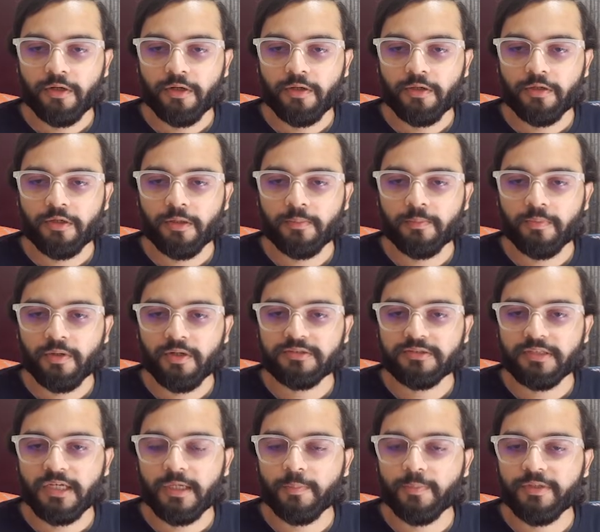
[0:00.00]
numbers
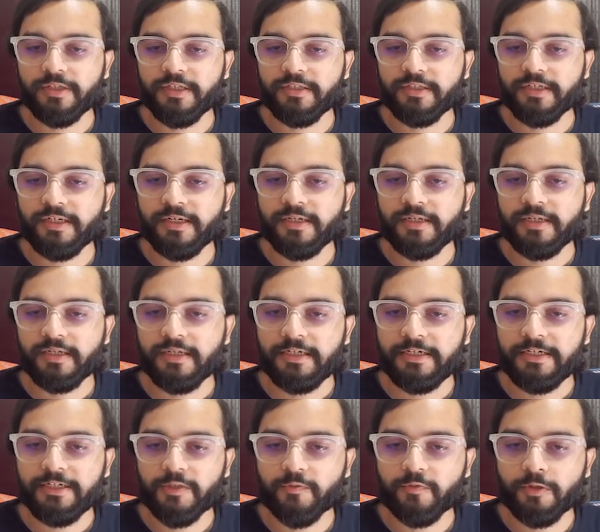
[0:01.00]
are printed,
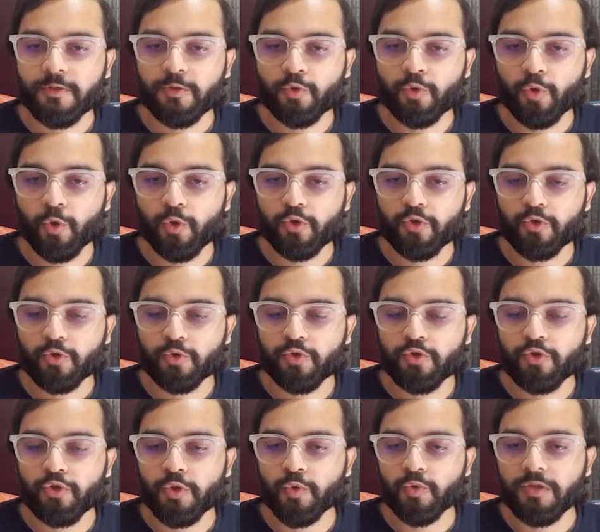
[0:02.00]
it will go to
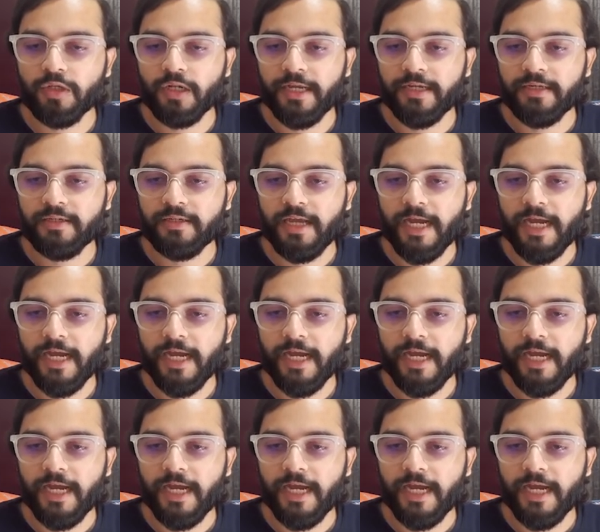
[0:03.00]
new line